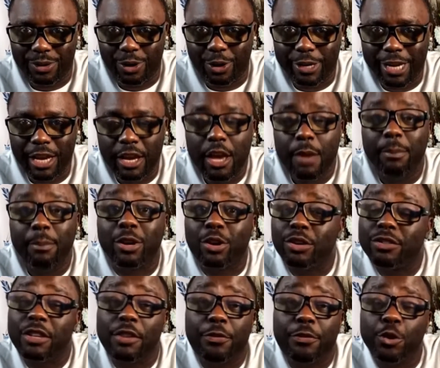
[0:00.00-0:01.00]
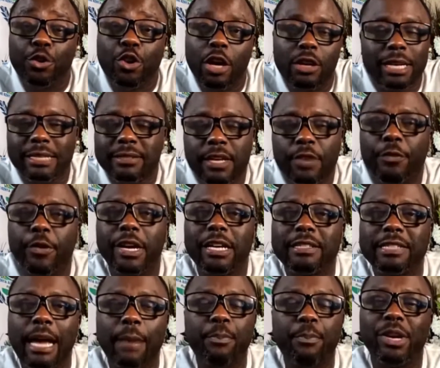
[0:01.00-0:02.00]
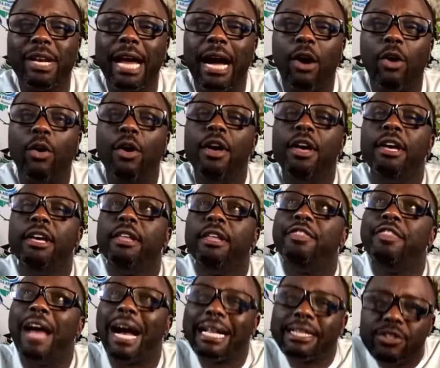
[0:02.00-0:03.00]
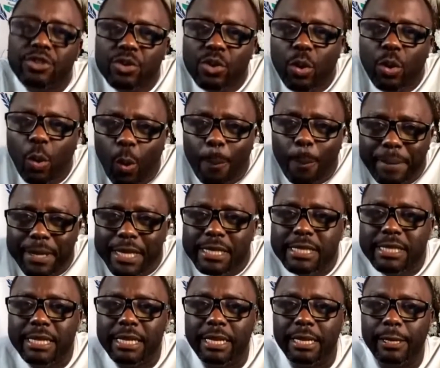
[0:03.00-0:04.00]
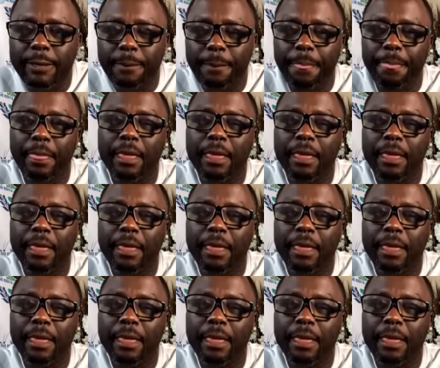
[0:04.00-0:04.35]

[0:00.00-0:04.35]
Okay, because if you don't, let's say, for example, now that OPT